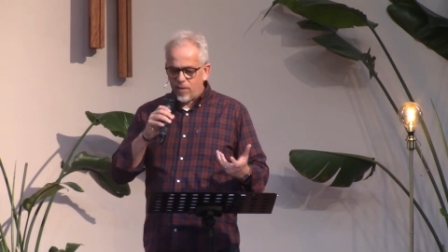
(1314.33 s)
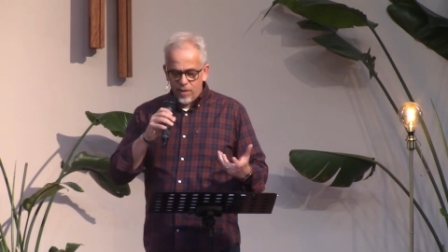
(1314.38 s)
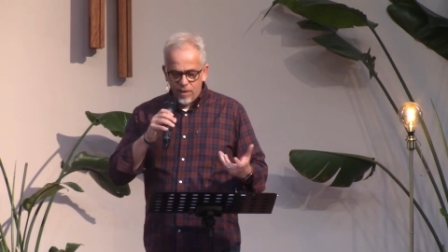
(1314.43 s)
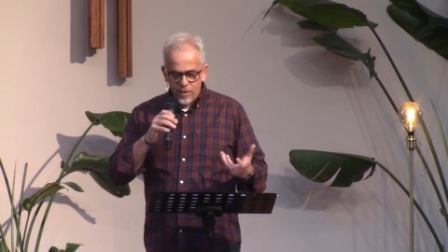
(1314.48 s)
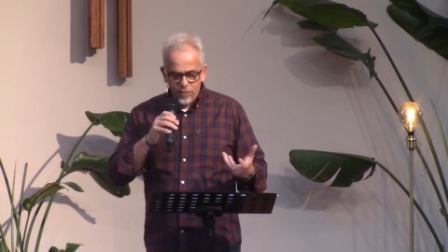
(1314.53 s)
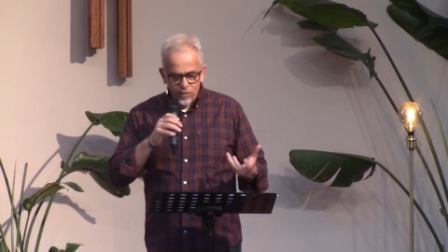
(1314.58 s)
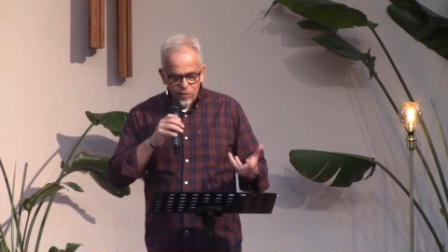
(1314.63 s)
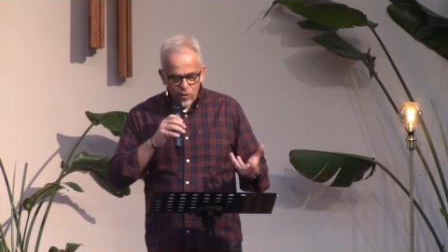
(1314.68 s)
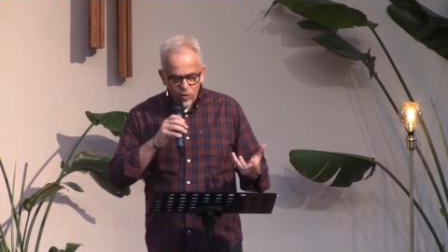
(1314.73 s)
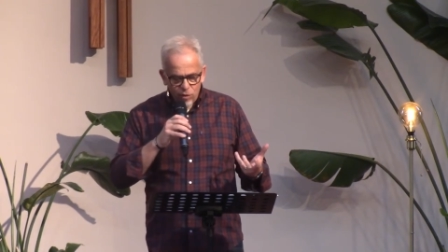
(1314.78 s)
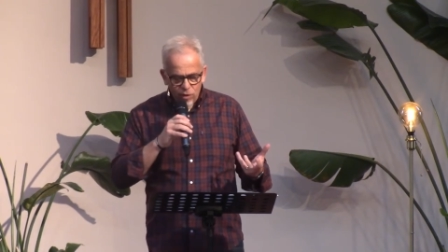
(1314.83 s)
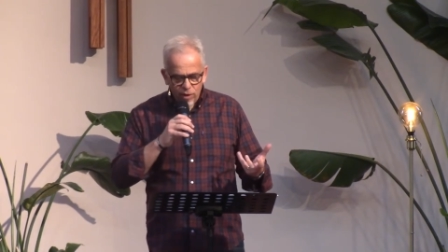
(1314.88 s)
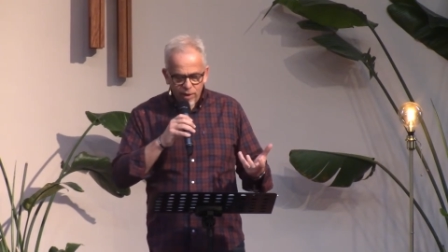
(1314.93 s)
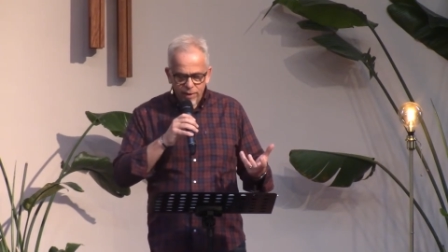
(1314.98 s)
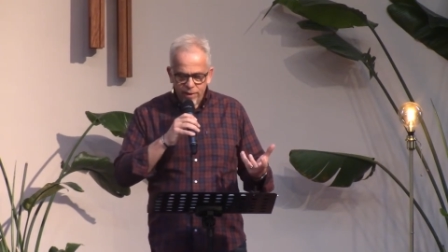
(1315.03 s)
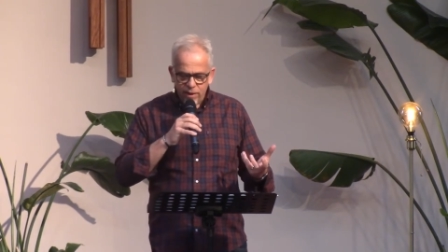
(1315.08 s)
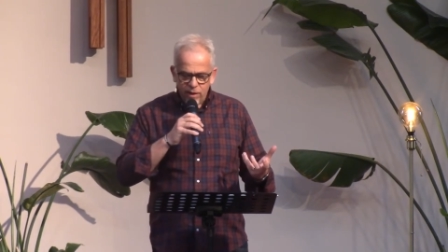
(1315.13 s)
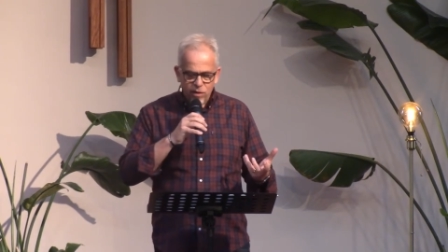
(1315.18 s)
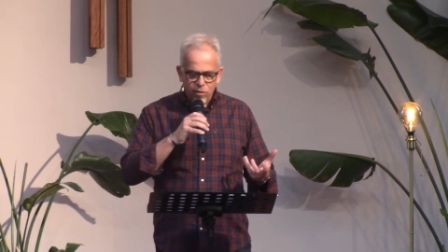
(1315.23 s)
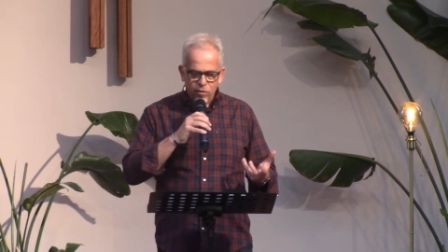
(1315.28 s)
If not,
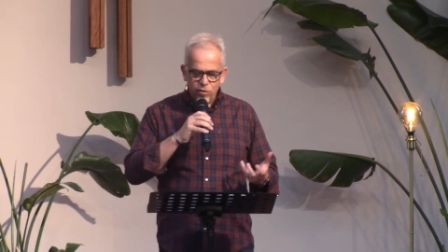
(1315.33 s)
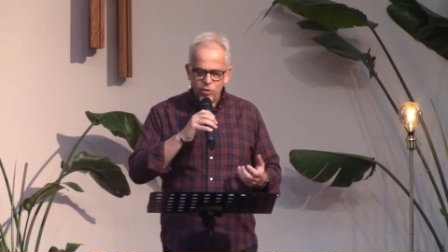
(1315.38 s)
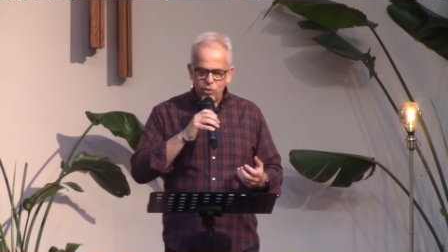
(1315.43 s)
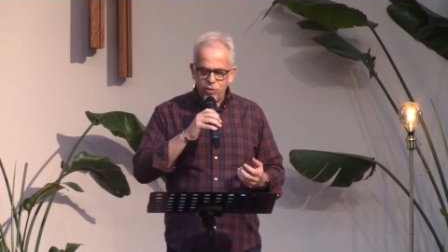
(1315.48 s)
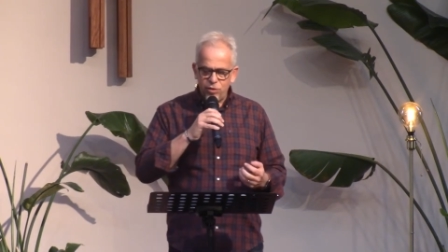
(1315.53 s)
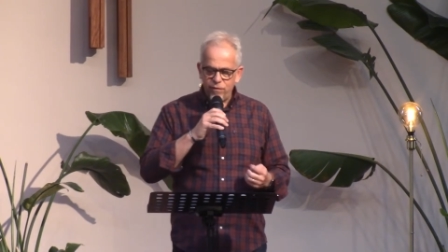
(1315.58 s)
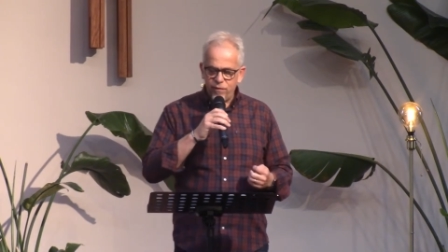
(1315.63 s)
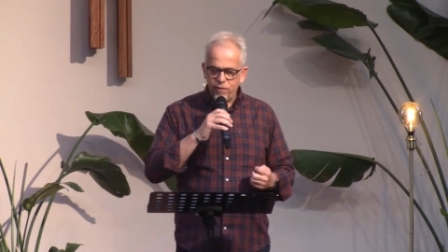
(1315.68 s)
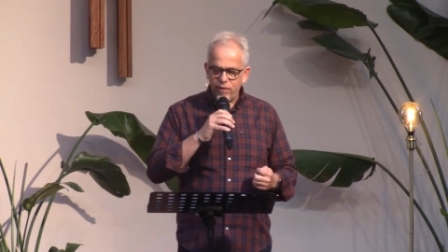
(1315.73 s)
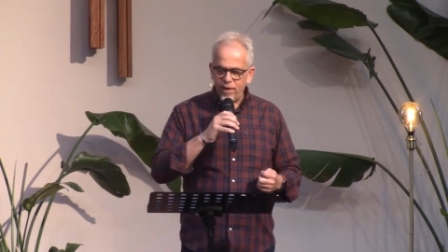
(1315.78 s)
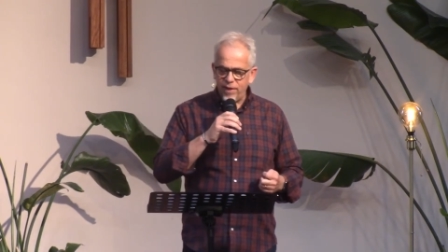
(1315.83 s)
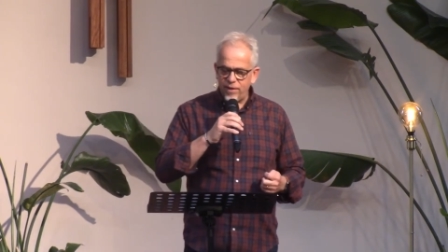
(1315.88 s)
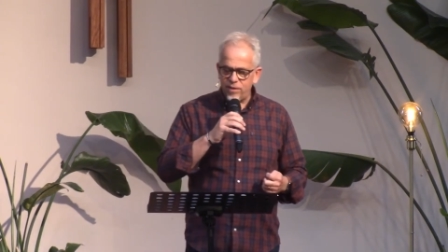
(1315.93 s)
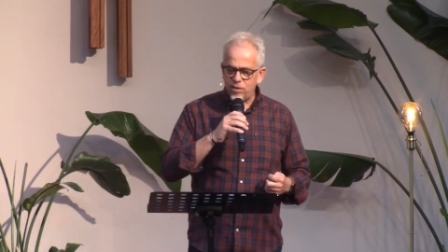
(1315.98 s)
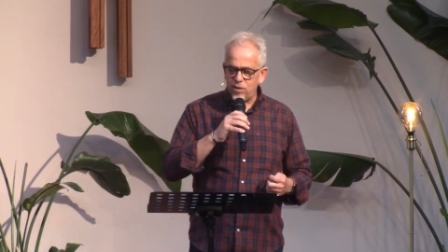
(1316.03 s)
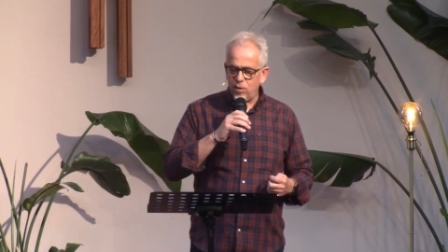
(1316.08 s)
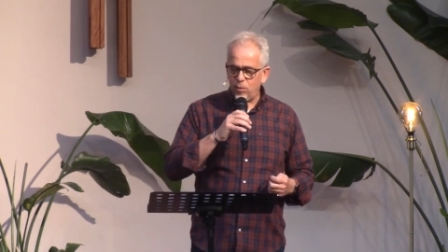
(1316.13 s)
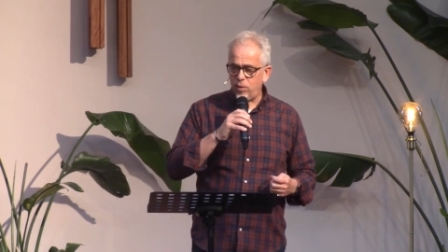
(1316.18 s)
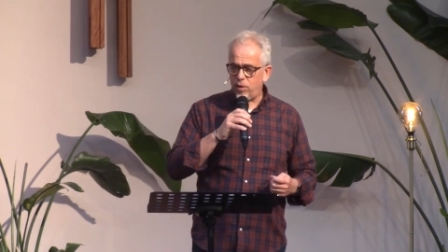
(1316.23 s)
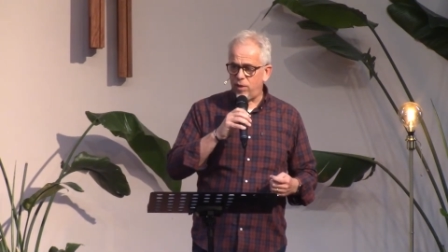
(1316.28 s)
I'd encourage you to find
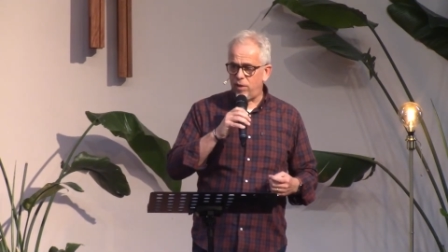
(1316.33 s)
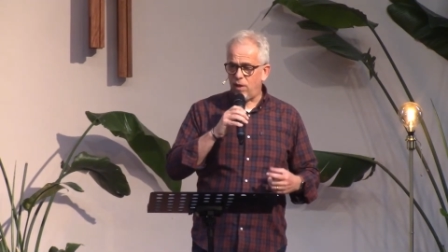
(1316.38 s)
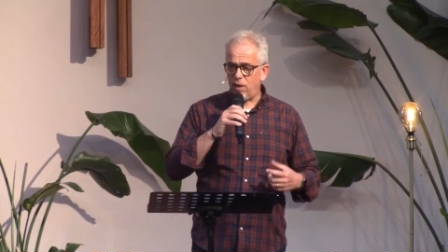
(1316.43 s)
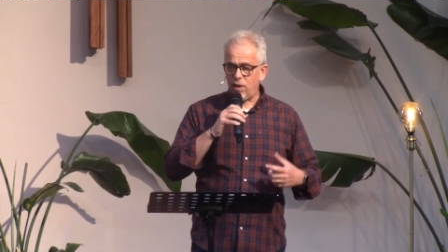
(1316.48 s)
someone,